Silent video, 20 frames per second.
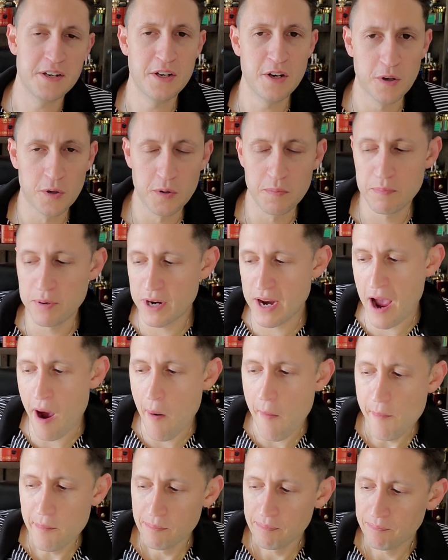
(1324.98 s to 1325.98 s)
and Yol put
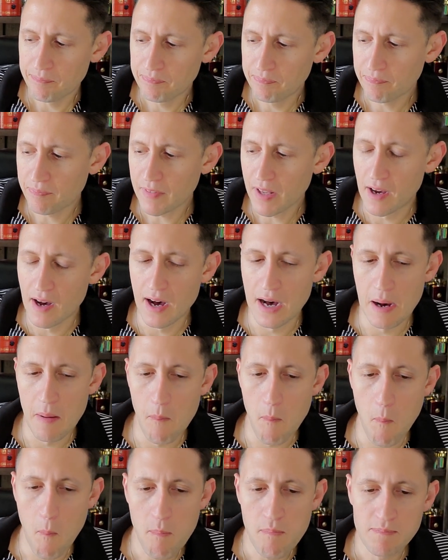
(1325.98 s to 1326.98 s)
out.
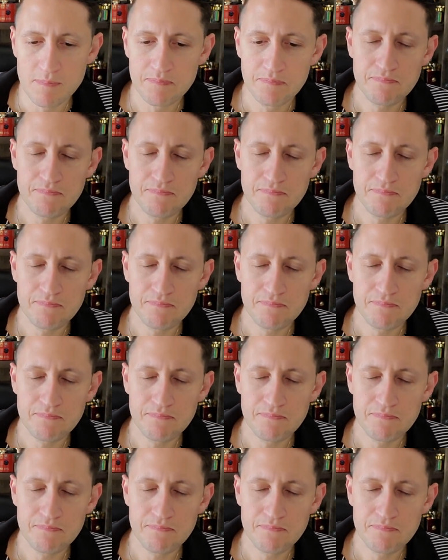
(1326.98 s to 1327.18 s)
Um,